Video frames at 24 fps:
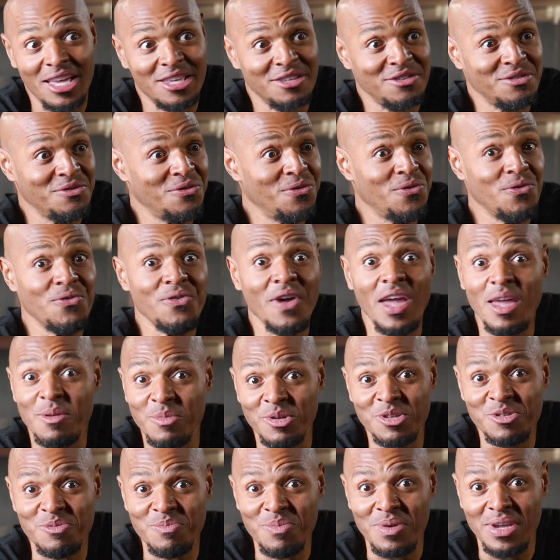as
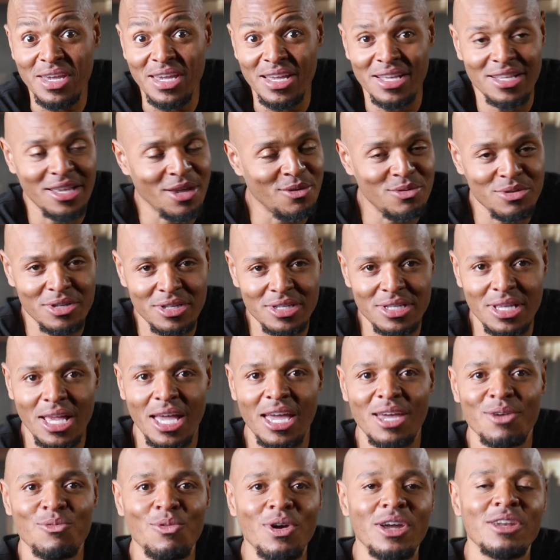famous men, they was just
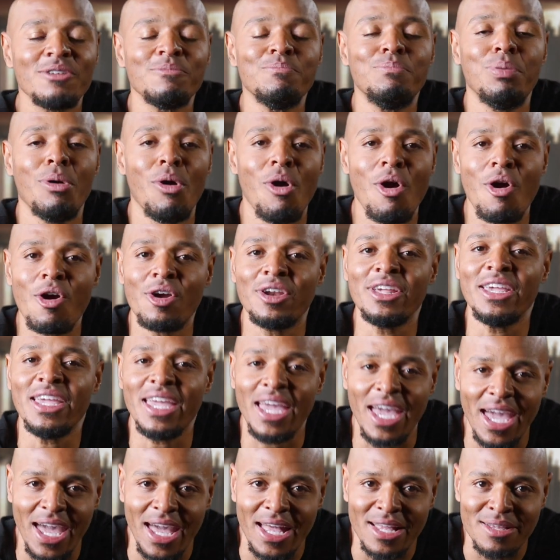like, where the
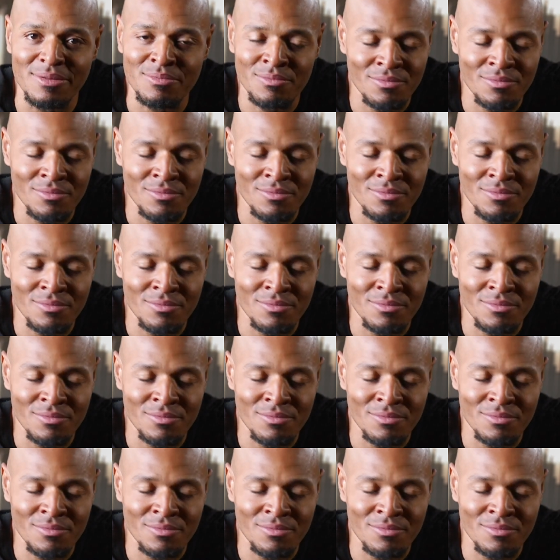party at?